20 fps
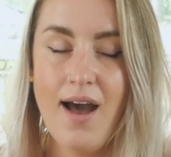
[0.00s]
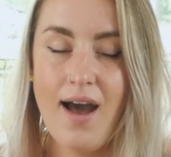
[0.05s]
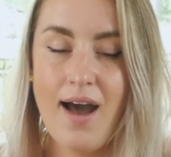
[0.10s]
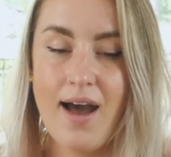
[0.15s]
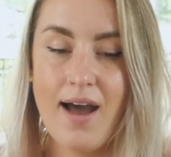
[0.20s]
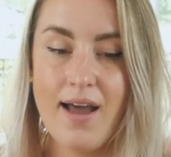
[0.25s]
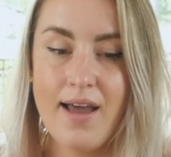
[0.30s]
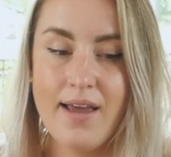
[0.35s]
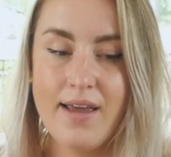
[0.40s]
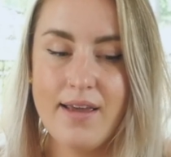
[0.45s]

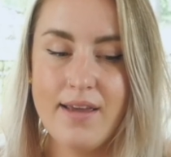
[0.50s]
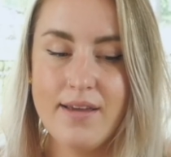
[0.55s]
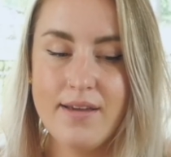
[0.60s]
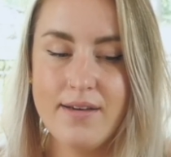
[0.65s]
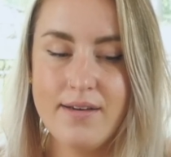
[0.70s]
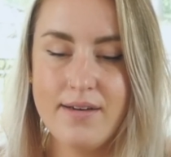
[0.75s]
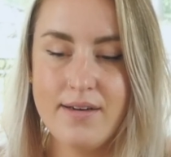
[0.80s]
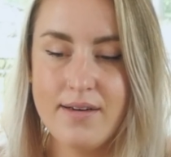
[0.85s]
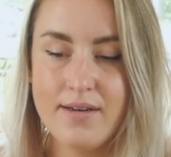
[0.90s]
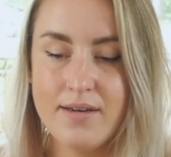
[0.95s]

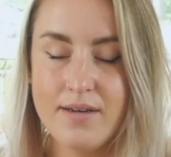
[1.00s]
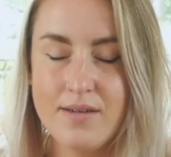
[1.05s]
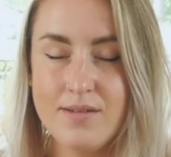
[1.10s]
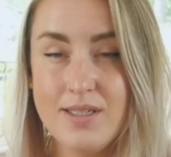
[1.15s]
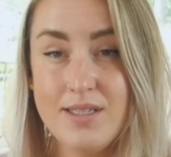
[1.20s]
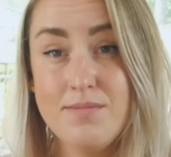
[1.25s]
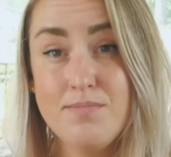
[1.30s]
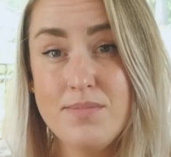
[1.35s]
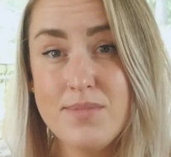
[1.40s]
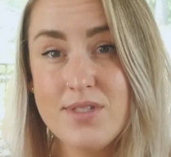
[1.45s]
I
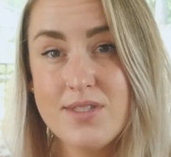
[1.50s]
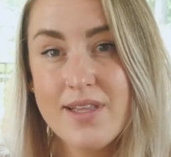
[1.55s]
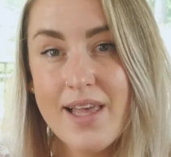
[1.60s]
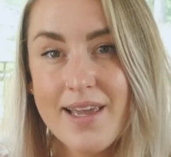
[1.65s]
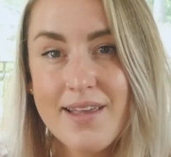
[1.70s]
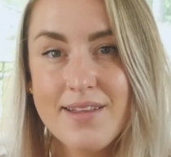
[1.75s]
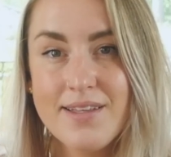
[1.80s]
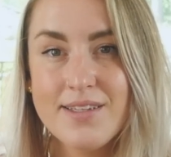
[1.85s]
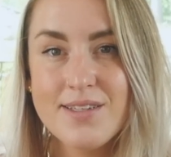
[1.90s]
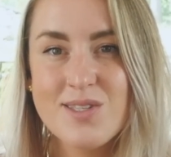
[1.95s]
am
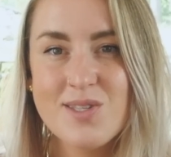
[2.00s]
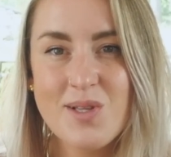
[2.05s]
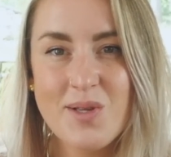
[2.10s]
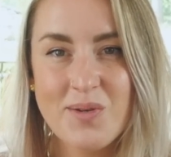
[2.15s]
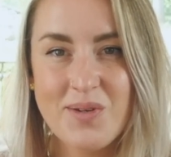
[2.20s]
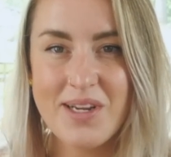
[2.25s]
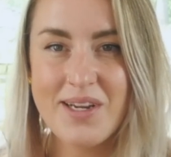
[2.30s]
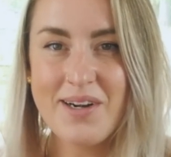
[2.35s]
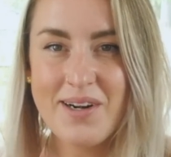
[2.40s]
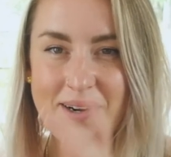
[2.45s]
slightly
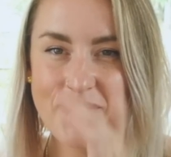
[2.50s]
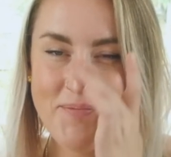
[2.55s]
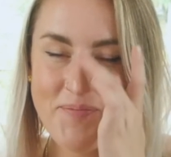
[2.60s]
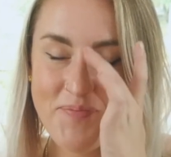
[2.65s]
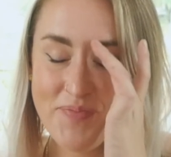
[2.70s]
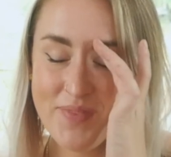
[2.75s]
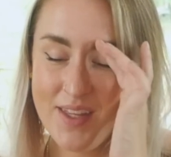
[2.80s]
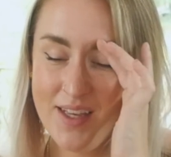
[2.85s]
slow knitter.